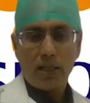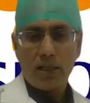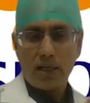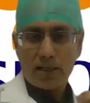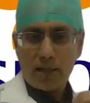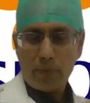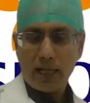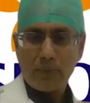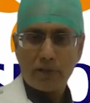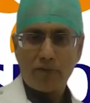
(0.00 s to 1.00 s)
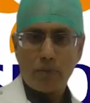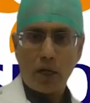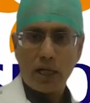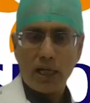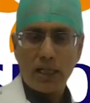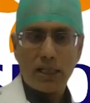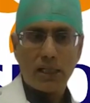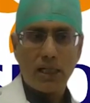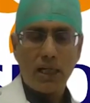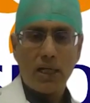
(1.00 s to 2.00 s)
there are some types of
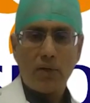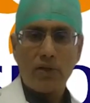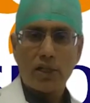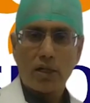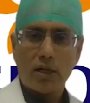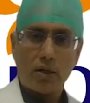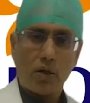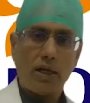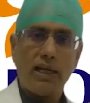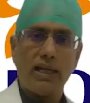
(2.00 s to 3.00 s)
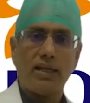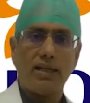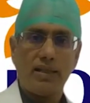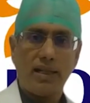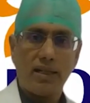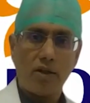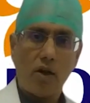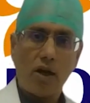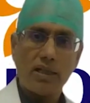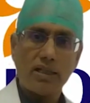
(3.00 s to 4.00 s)
blockage which are chronic, that are
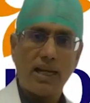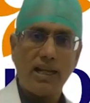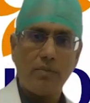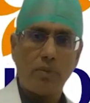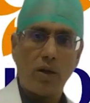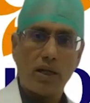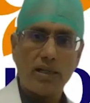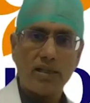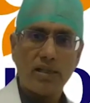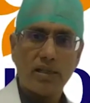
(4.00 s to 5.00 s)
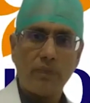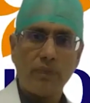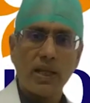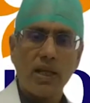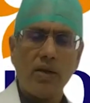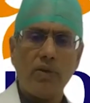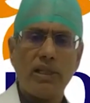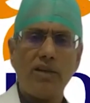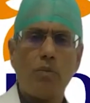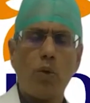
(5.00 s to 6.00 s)
long-standing blockages, which
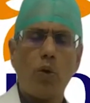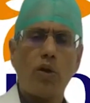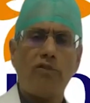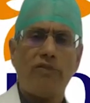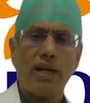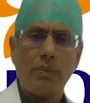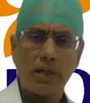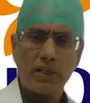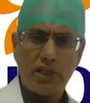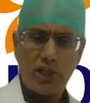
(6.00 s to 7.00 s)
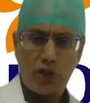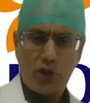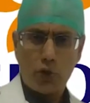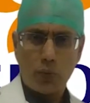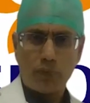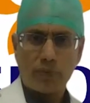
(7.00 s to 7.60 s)
have more of fibrous tissue